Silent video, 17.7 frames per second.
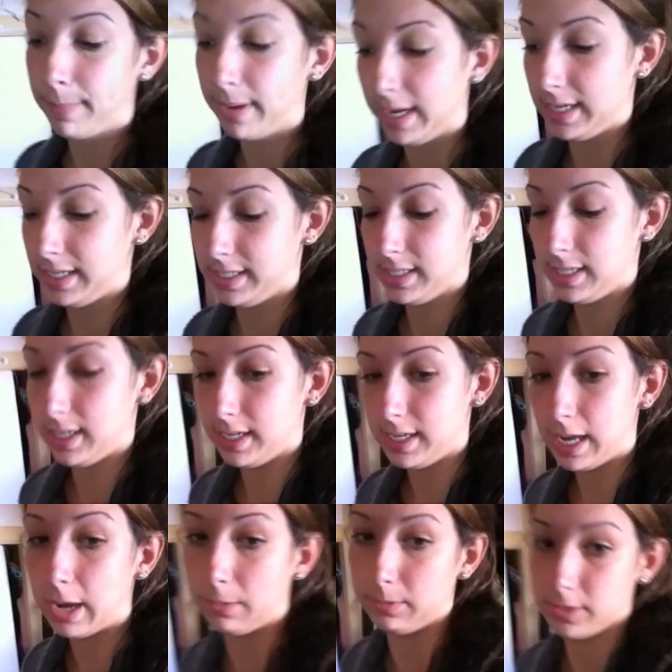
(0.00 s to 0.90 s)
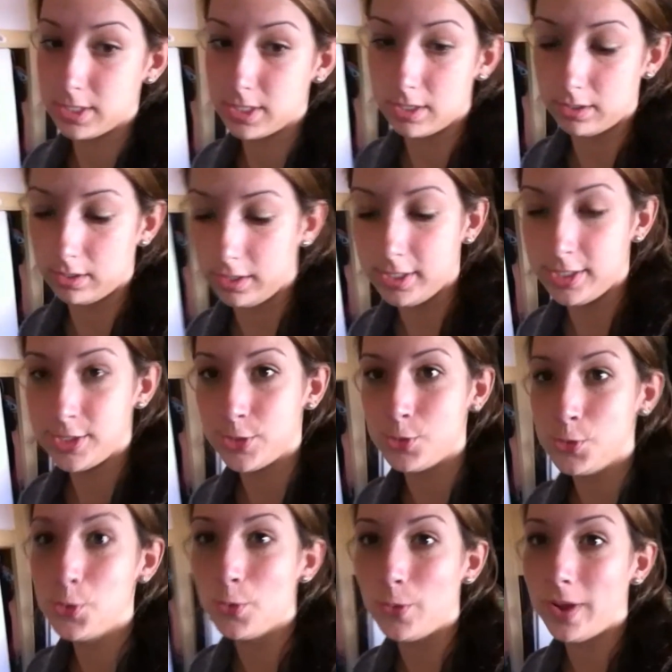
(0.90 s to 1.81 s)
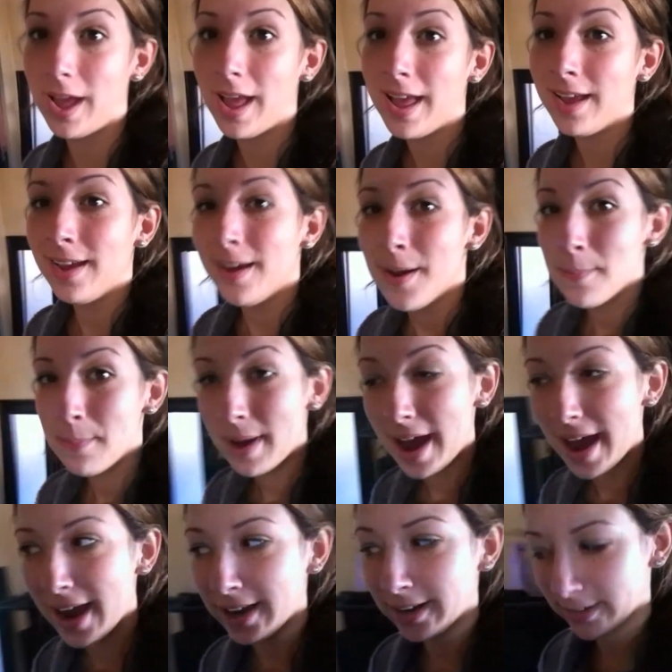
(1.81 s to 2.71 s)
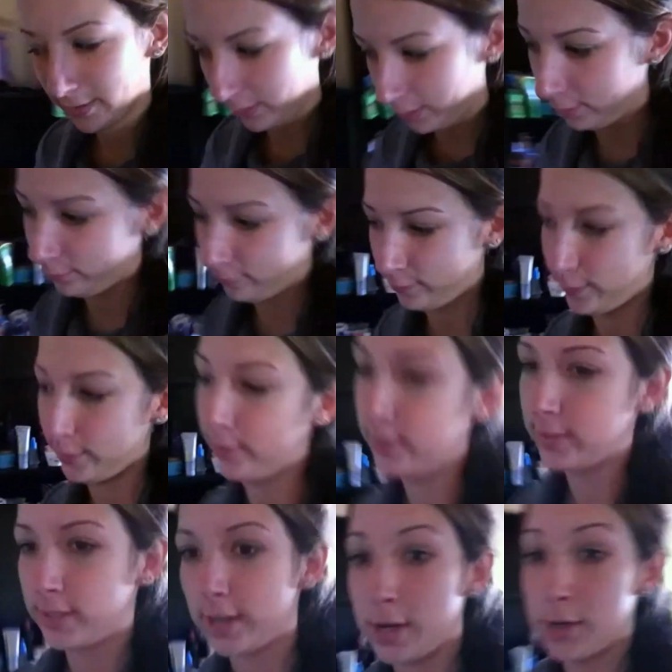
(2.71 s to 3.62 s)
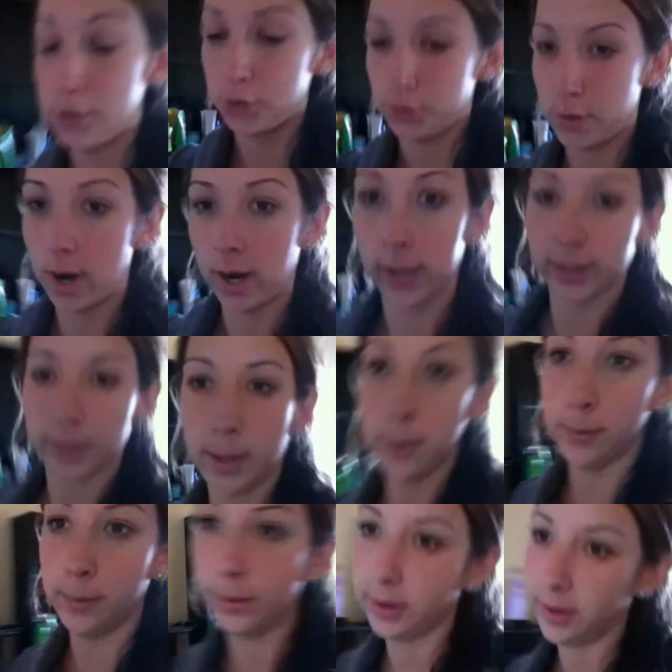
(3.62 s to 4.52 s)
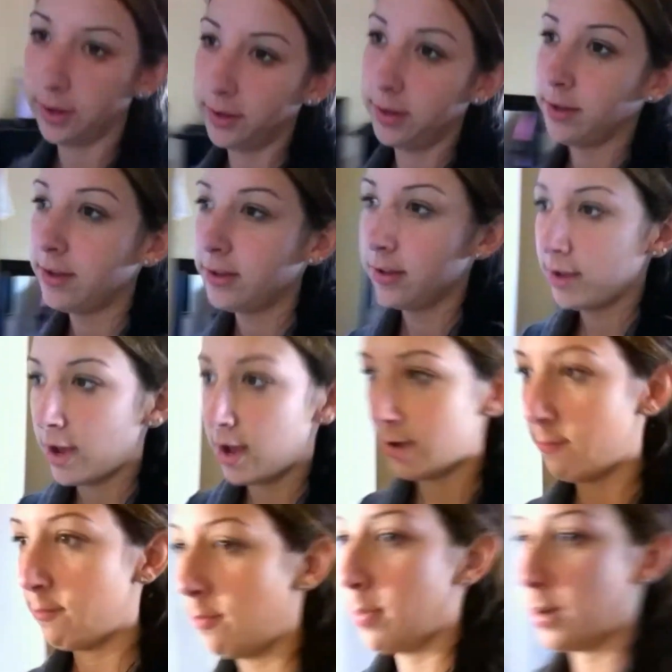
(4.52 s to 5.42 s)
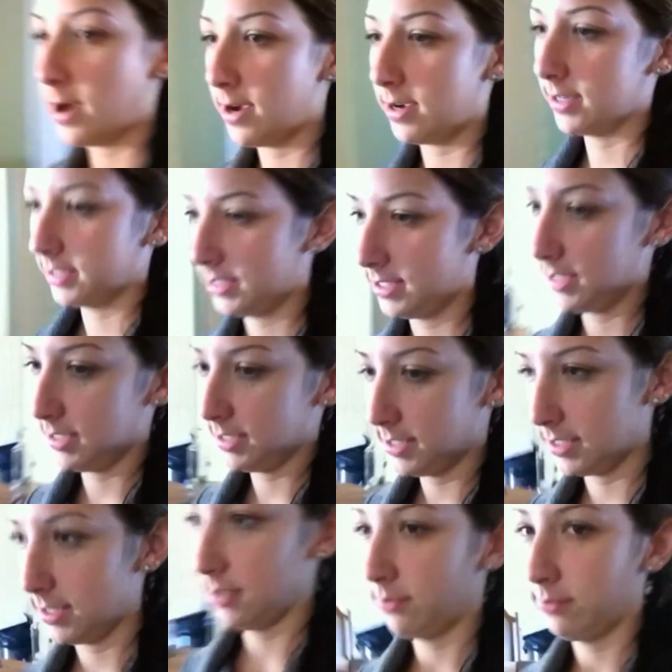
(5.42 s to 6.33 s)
But yeah, we're starting to pack our first truckload of boxes.